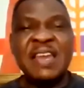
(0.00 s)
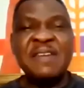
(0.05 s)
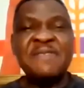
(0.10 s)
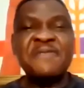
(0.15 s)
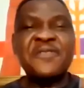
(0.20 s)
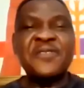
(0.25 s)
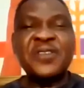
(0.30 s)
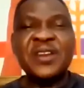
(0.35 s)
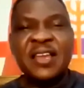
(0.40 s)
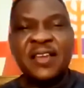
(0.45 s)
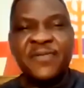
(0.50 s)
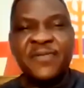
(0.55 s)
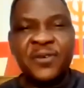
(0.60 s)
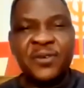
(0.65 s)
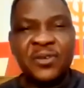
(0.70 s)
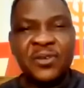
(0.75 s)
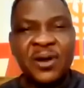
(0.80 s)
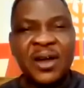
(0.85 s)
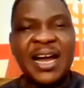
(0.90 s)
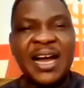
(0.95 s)
Even if
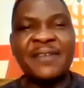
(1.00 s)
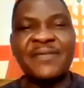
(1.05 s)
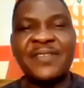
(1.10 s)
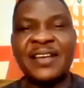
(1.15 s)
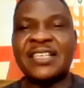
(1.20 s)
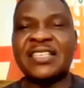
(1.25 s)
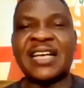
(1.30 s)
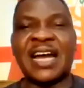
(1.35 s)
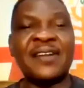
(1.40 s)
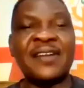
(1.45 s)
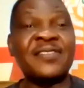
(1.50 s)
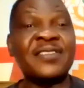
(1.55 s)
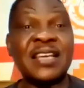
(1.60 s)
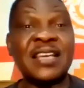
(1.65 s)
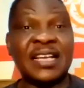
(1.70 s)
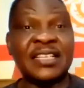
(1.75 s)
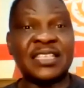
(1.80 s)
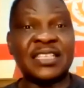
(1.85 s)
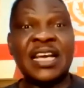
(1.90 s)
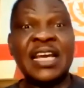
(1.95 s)
you don't have a child
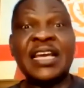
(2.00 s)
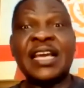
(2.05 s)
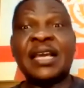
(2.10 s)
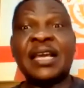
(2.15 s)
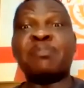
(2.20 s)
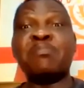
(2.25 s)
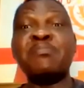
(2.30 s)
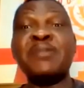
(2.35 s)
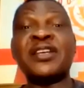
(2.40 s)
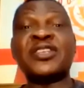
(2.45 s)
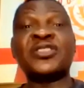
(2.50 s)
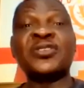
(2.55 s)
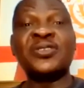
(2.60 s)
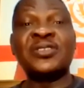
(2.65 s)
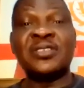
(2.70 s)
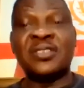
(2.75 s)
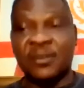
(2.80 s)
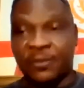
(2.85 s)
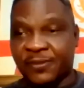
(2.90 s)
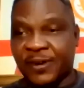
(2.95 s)
yet, it makes no
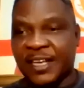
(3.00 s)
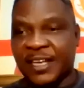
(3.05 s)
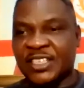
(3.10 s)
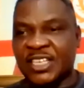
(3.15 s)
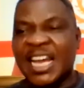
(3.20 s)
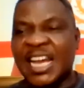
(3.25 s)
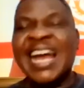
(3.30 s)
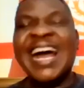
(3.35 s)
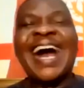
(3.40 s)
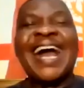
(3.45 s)
difference.